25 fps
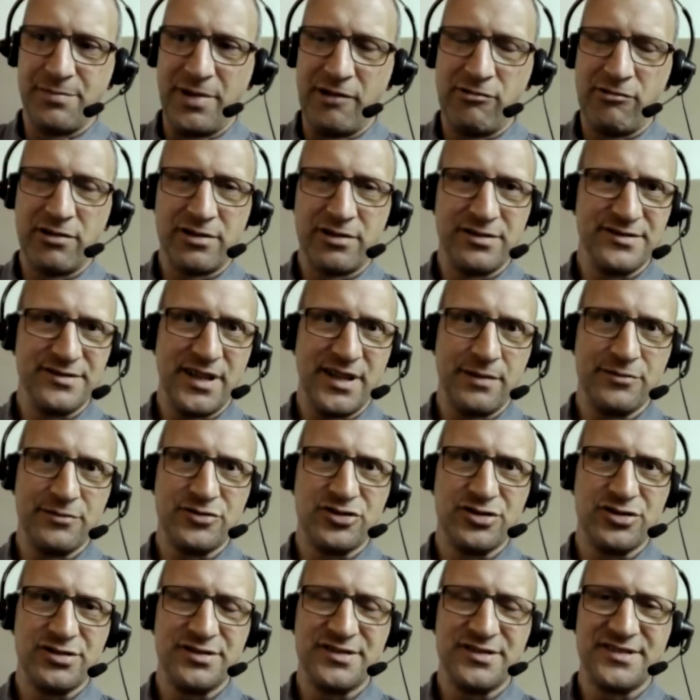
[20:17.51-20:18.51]
power
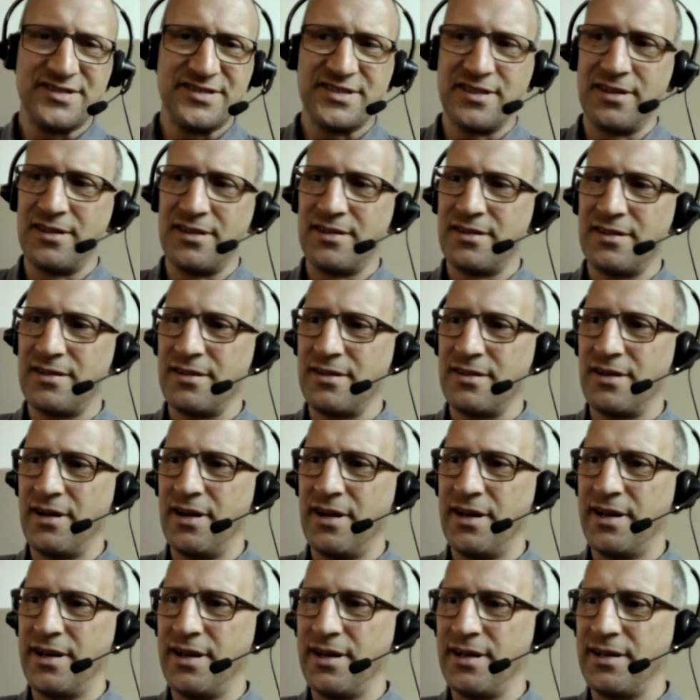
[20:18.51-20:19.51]
consumptions
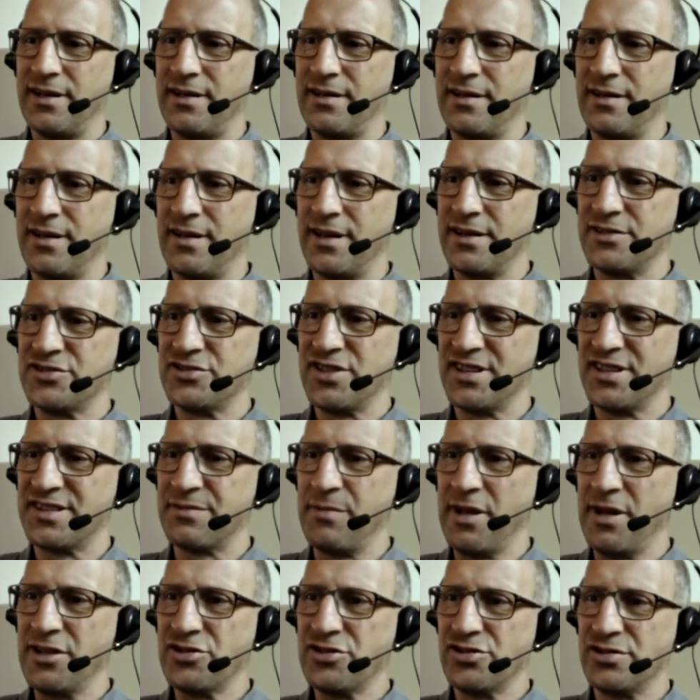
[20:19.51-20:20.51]
I just
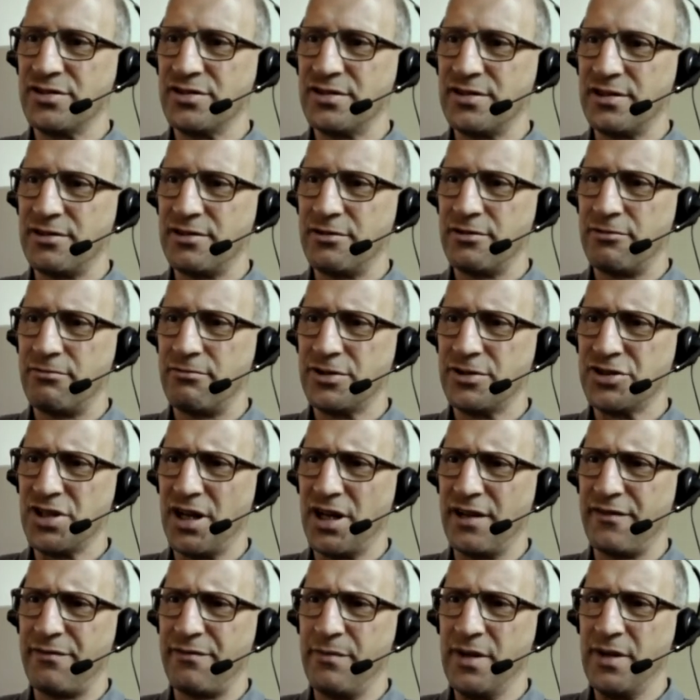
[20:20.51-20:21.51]
mentioned, which I
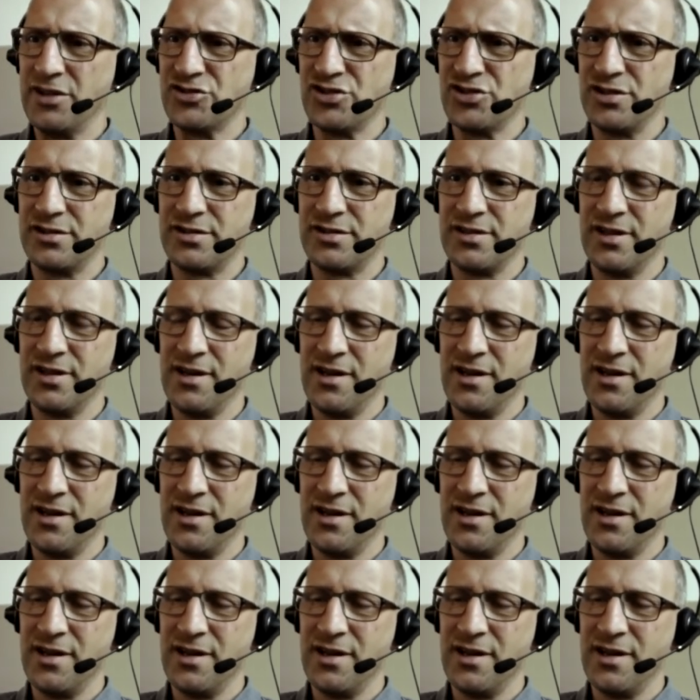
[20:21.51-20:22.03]
have measured,